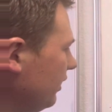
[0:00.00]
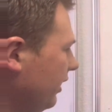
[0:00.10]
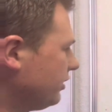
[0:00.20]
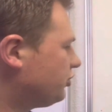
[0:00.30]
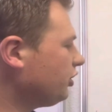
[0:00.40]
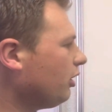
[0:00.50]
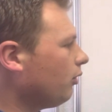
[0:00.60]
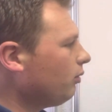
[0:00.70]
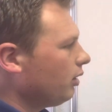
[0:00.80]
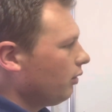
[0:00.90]
And
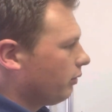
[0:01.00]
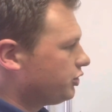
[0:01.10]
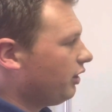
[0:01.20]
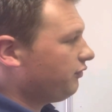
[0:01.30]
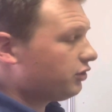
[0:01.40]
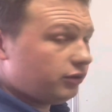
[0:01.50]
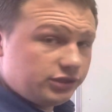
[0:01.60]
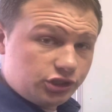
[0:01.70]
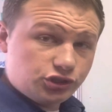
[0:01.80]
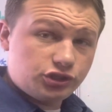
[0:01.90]
so what you have to do
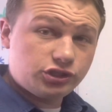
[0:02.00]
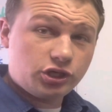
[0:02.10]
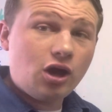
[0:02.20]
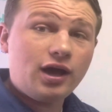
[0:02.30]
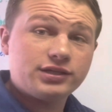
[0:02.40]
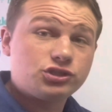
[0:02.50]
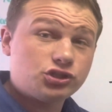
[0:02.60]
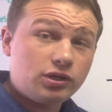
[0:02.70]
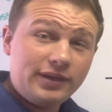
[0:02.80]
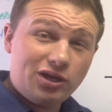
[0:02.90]
is there's a cost. There's
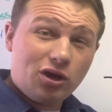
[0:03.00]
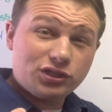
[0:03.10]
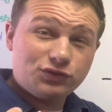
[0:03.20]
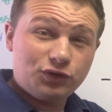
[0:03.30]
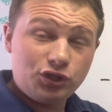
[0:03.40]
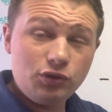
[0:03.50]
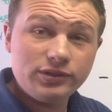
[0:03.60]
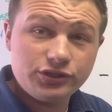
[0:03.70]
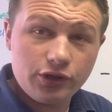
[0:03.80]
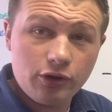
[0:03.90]
going to be a cost for you
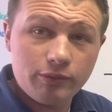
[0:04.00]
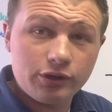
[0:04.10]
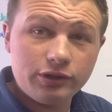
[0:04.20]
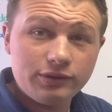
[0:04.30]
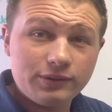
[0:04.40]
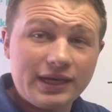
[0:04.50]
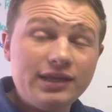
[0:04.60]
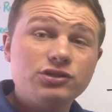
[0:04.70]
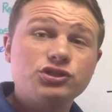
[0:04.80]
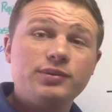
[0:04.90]
as the homeowner, okay?
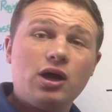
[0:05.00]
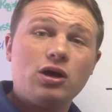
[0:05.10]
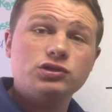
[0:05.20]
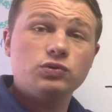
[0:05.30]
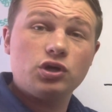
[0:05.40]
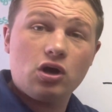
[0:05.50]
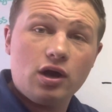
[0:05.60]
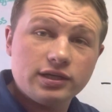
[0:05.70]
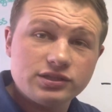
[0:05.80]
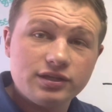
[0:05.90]
And there's going to be also a
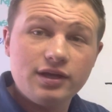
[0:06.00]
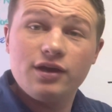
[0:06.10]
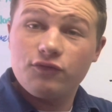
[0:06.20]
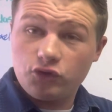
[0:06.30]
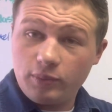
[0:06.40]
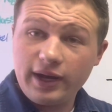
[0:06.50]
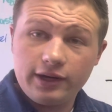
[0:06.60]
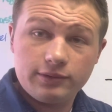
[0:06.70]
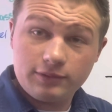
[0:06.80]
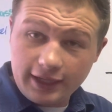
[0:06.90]
cost for the
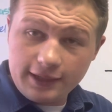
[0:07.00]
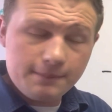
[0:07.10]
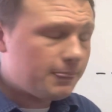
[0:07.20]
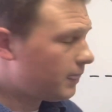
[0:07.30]
buyer, right?